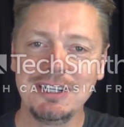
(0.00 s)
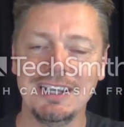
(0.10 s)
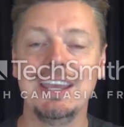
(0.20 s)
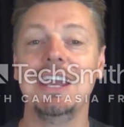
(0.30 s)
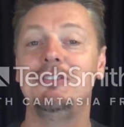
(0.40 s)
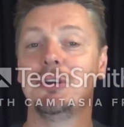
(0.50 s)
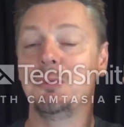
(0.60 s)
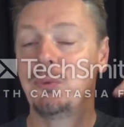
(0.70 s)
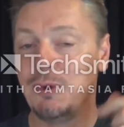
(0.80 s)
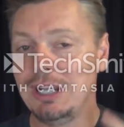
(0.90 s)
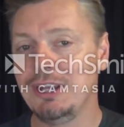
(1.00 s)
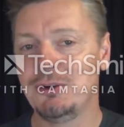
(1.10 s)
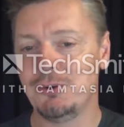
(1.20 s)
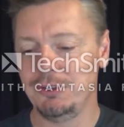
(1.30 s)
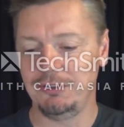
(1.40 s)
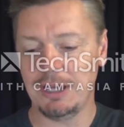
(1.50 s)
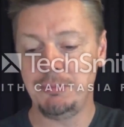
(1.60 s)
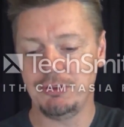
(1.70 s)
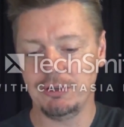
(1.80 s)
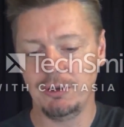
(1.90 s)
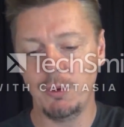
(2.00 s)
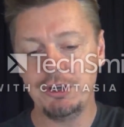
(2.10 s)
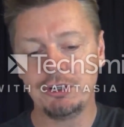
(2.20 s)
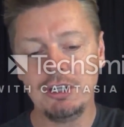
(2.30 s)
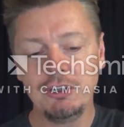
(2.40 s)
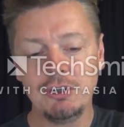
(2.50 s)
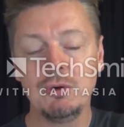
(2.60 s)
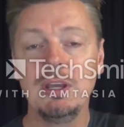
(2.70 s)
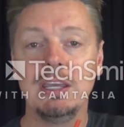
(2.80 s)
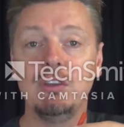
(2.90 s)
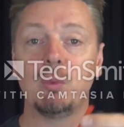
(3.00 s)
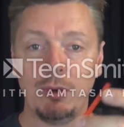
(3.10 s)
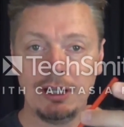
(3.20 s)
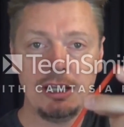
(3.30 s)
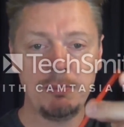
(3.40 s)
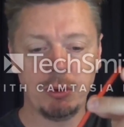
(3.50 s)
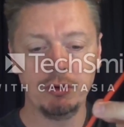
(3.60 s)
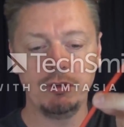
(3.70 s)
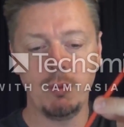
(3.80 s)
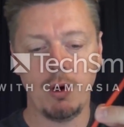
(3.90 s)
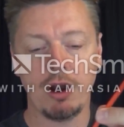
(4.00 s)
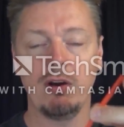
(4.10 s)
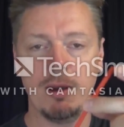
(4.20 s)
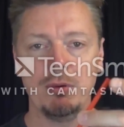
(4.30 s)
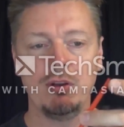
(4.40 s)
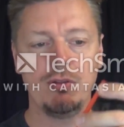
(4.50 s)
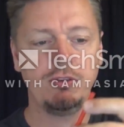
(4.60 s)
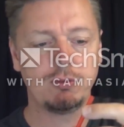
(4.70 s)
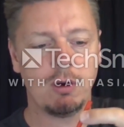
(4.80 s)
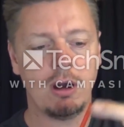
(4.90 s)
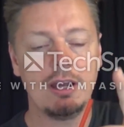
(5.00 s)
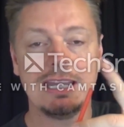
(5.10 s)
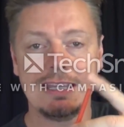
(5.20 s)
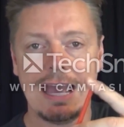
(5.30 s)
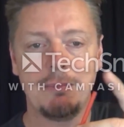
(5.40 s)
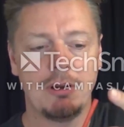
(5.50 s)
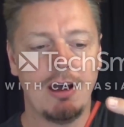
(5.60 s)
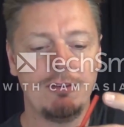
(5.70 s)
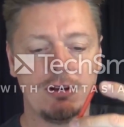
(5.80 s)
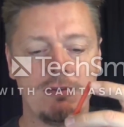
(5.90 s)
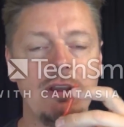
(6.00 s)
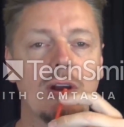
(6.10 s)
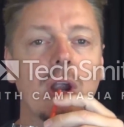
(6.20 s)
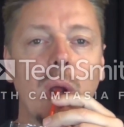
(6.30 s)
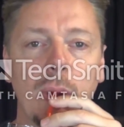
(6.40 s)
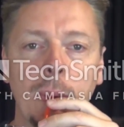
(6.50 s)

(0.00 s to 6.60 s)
it? It's a really cool deception. What you're gonna do is really pull some water up into the straw and cap it off with your finger.